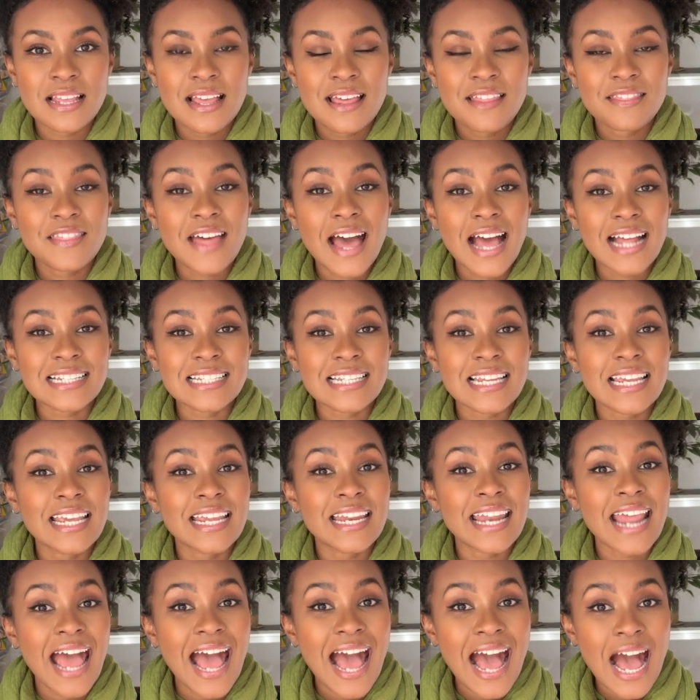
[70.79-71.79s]
that
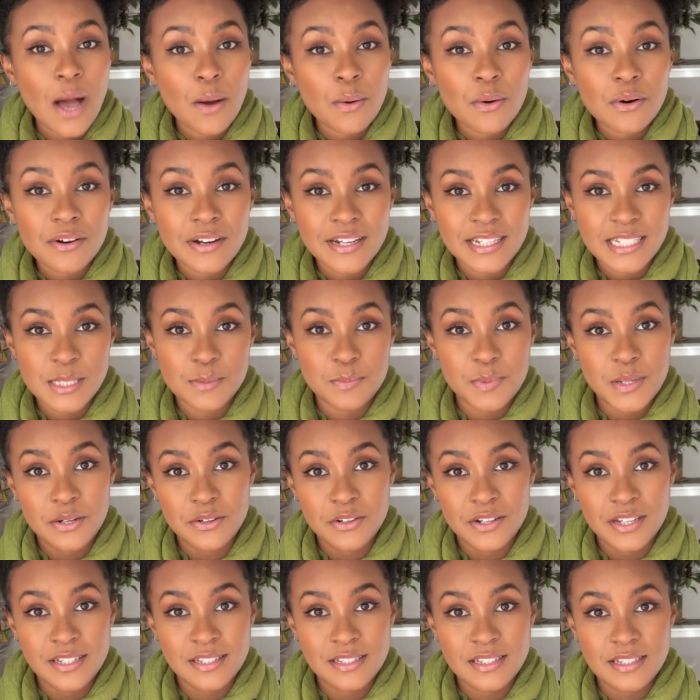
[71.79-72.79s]
in our
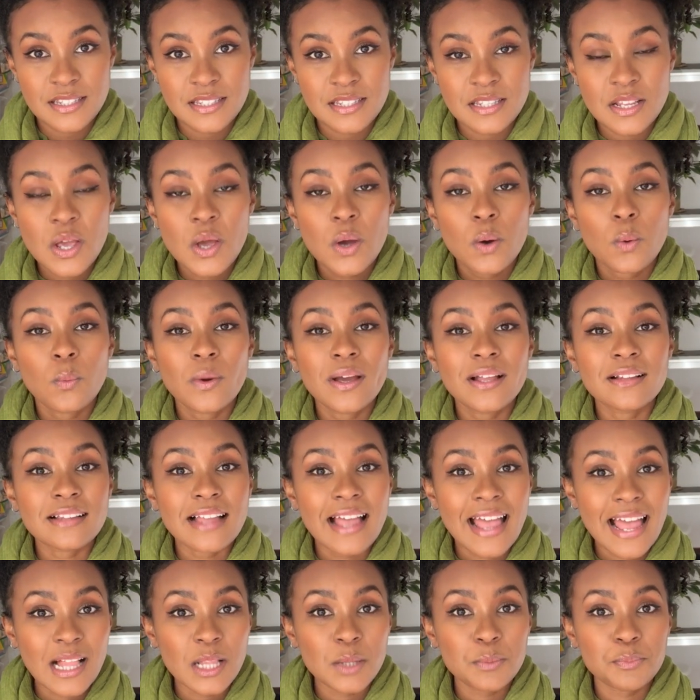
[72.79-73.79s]
experience will
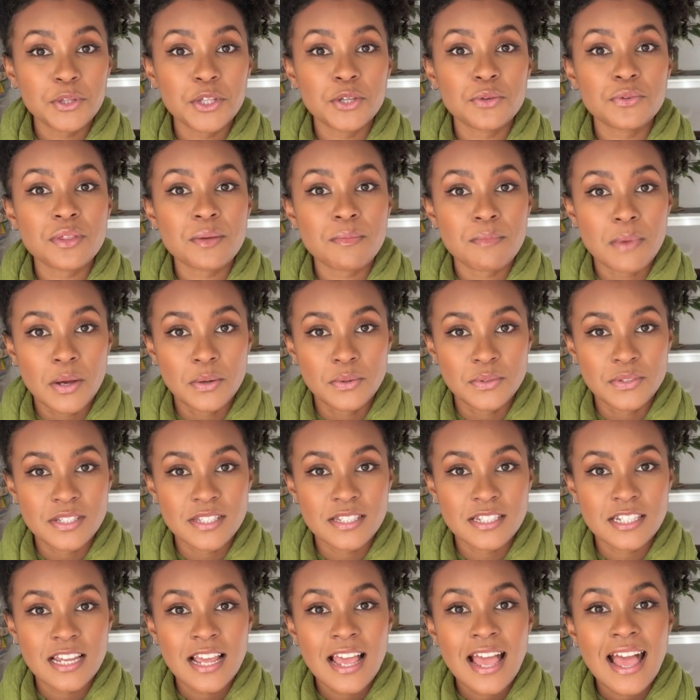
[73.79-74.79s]
help you the most